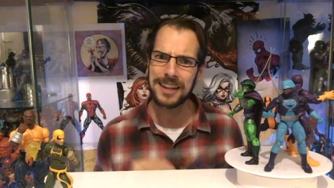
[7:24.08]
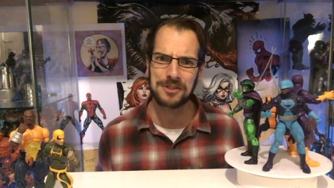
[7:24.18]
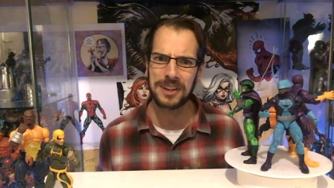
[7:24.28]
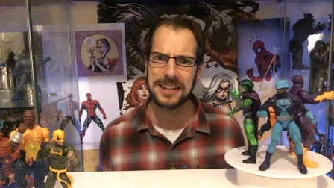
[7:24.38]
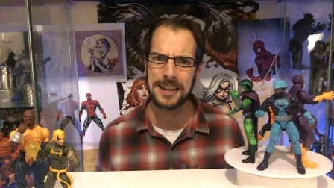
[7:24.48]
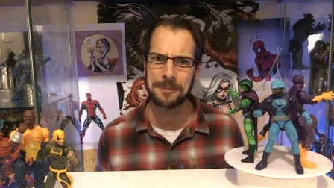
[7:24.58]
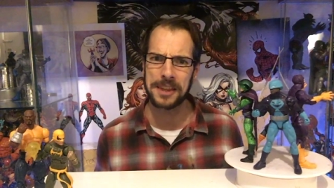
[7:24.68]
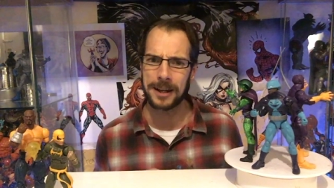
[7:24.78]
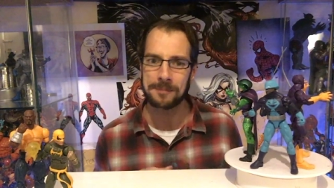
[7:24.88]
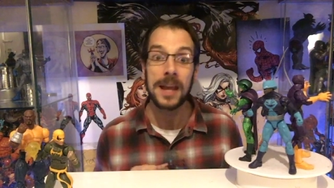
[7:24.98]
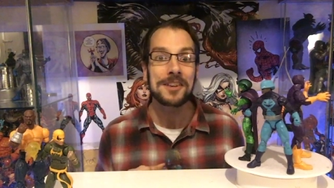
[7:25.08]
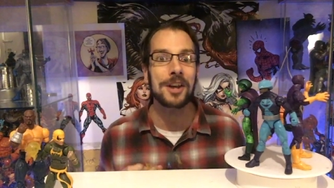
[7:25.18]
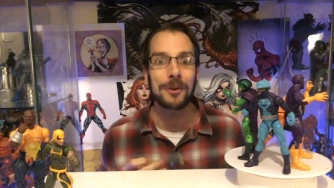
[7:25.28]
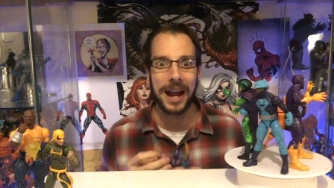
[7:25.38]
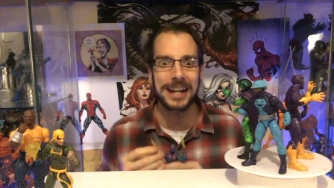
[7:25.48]
really something.
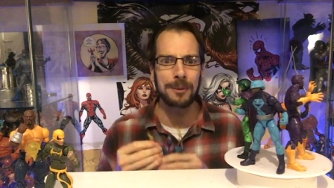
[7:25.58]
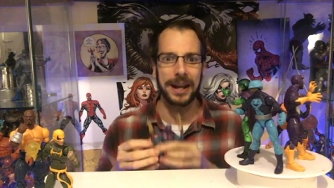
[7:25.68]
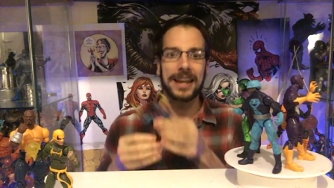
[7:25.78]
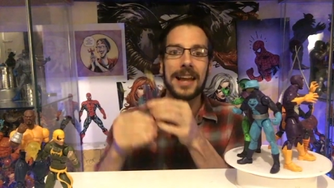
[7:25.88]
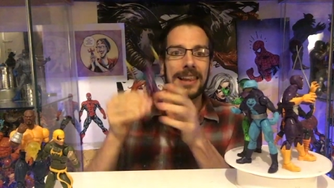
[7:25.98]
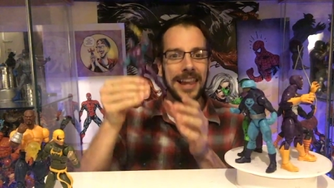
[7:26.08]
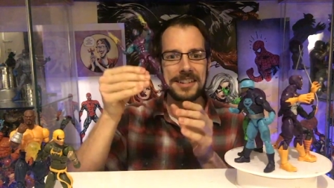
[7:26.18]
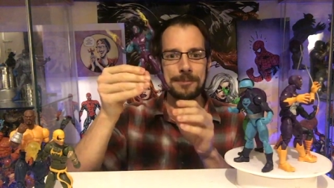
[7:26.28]
So anyway, let's